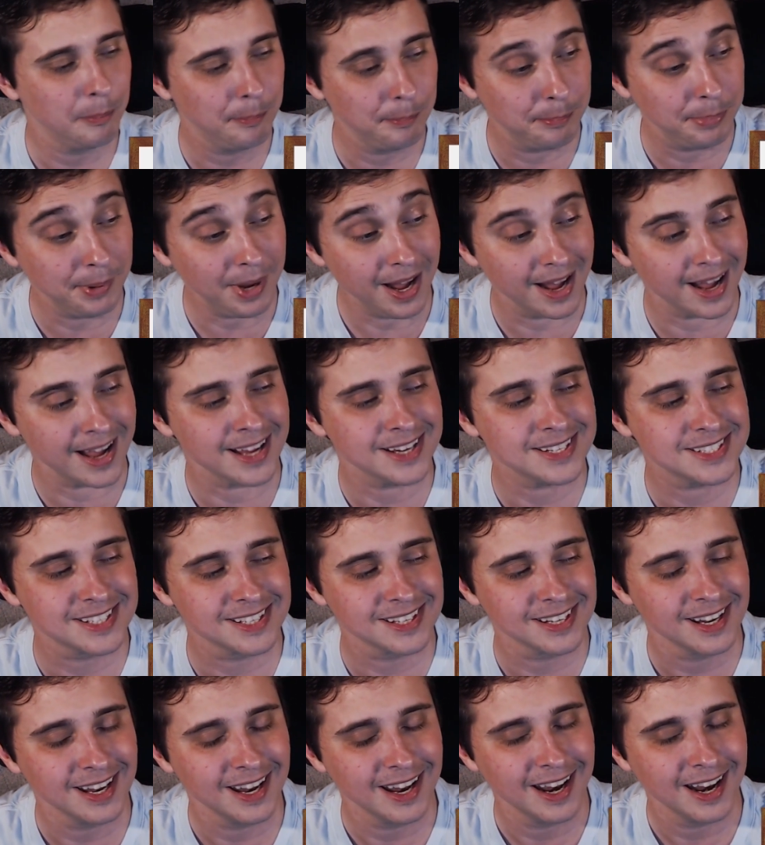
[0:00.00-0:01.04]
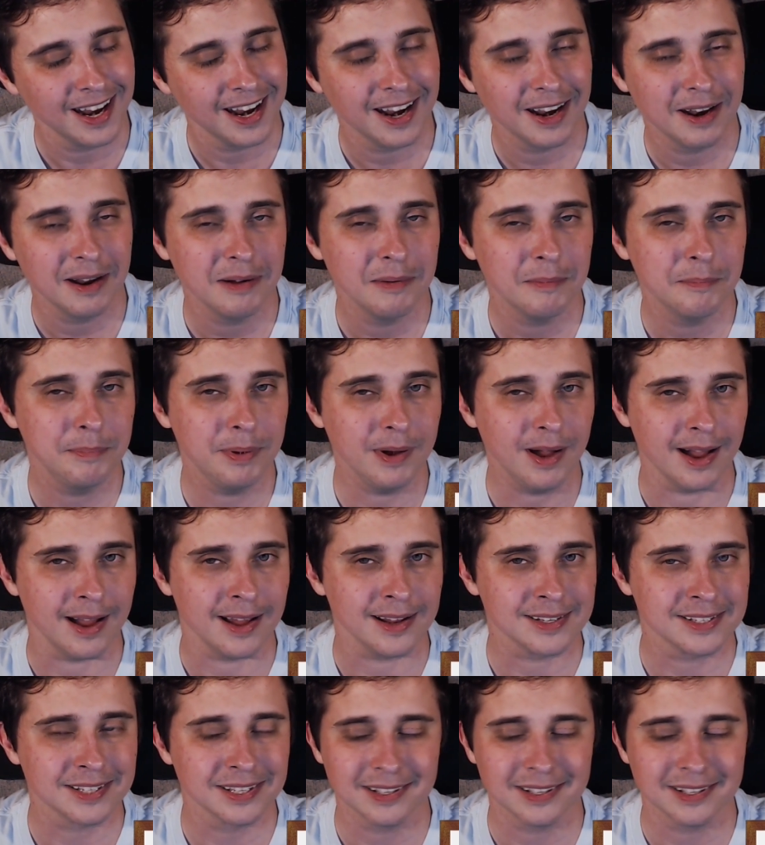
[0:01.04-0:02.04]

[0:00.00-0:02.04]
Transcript: But I'm